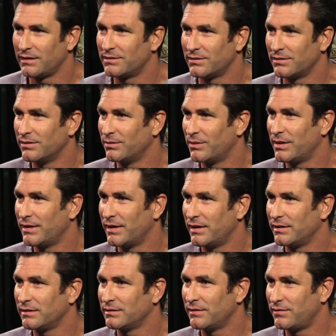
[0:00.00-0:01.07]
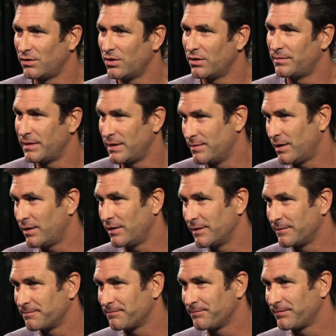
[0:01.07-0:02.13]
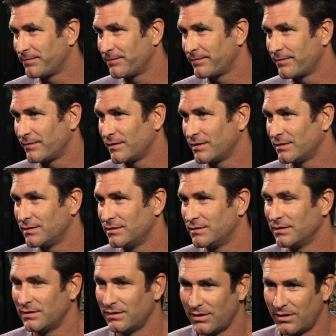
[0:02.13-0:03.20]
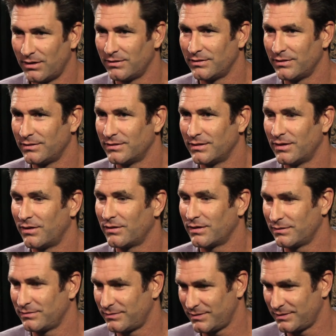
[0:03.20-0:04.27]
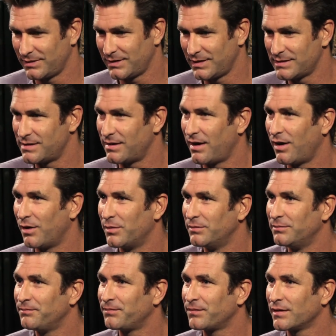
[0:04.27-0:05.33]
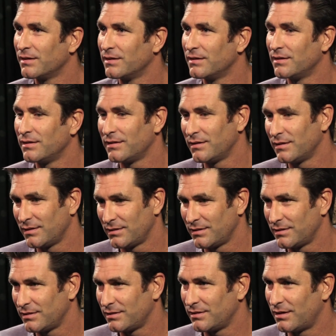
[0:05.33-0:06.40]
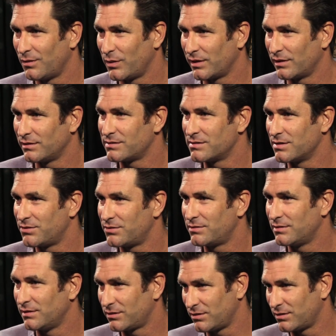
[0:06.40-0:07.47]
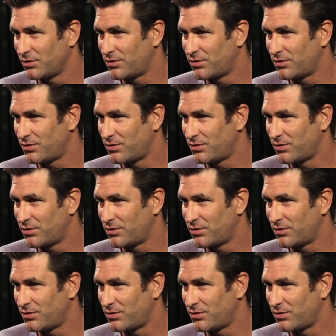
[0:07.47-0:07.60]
to her one day, "Have you heard of Pete Murray?" She said, "No." He said, "Okay, here's the album. I want you to listen to